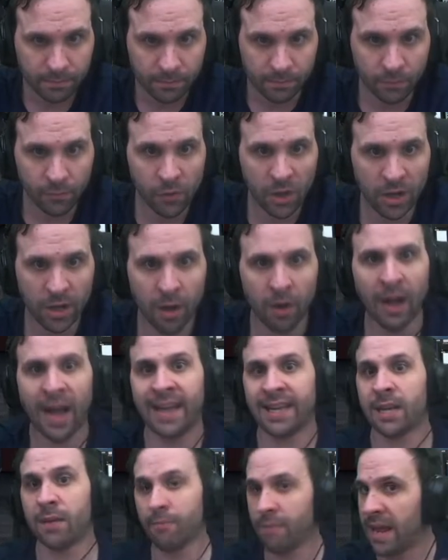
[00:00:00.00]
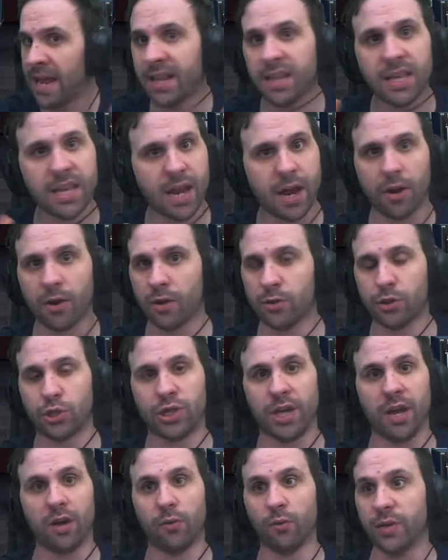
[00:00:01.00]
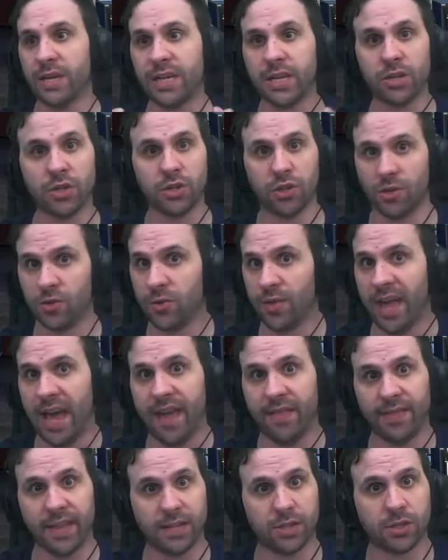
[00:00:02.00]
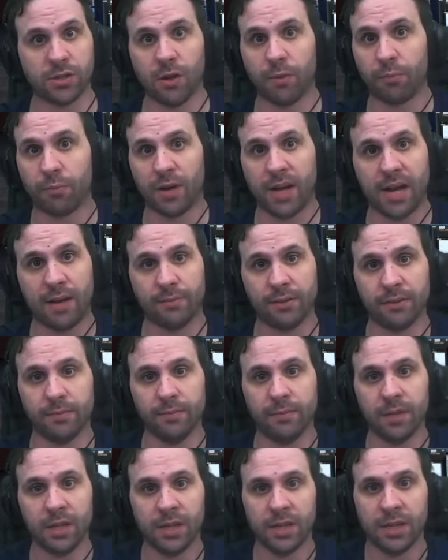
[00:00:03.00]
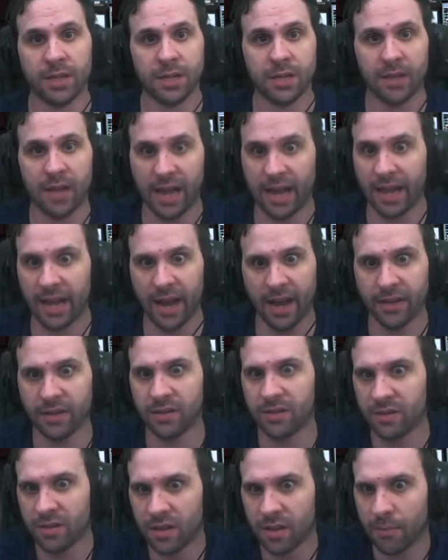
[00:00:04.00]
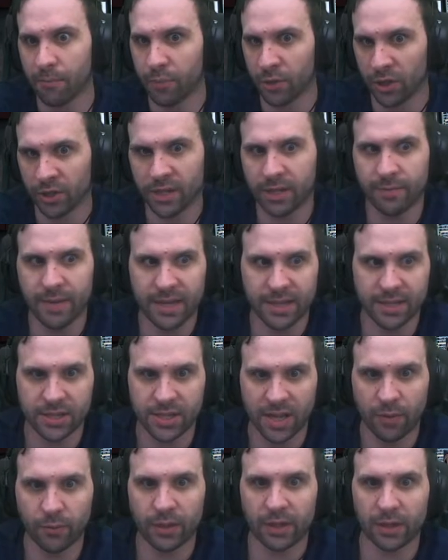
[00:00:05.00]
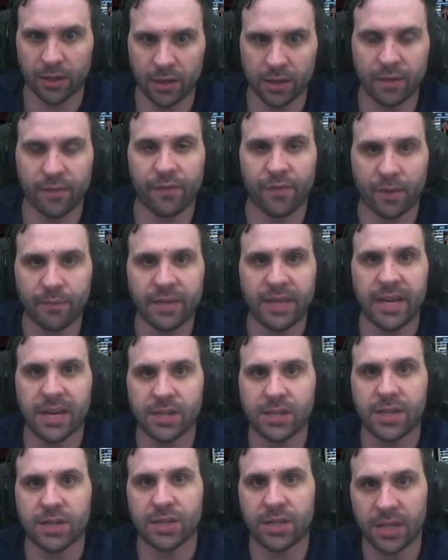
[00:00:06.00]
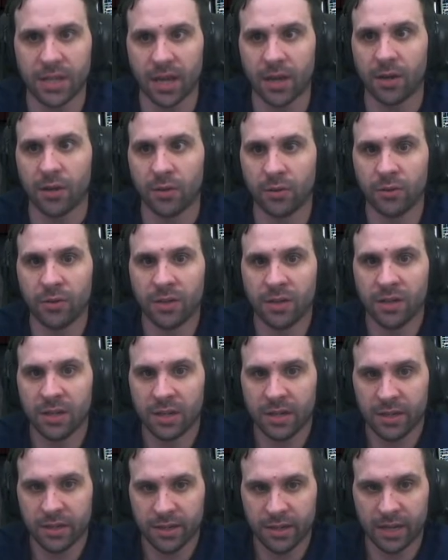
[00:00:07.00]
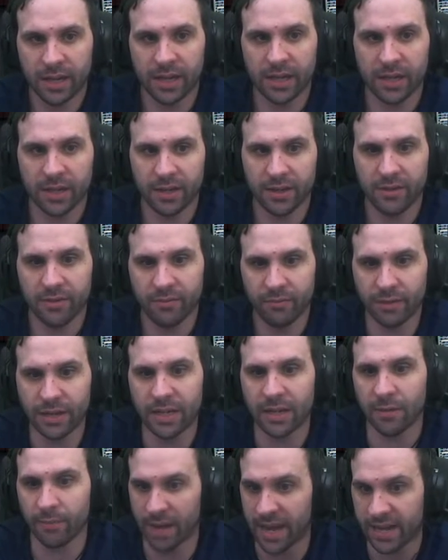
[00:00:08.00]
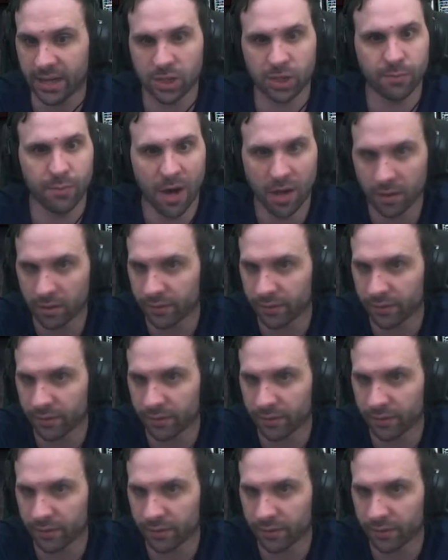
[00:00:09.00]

You know, I can make the aeroshell. We can do that. That's no problem. I, I the building methods that we learned from the SSTO uh, we can make a smaller